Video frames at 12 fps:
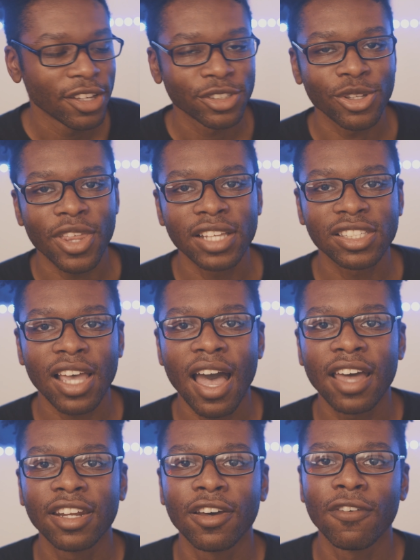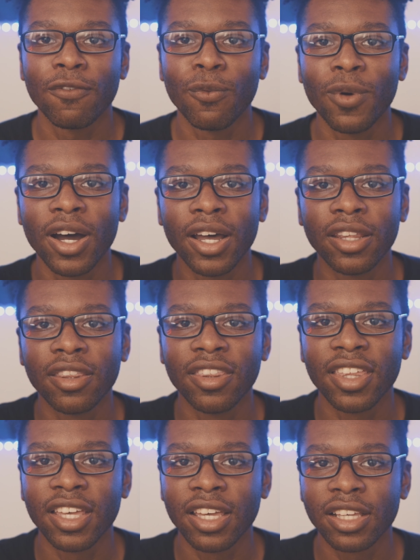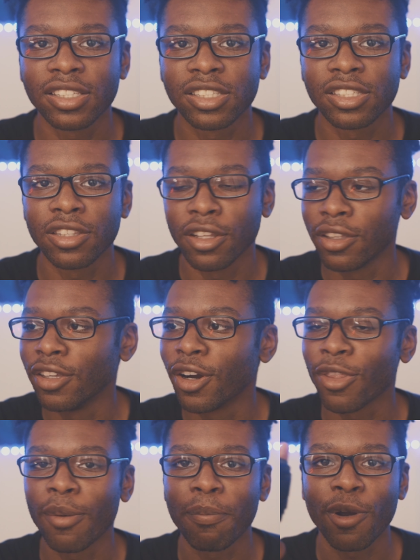So that's kind of what the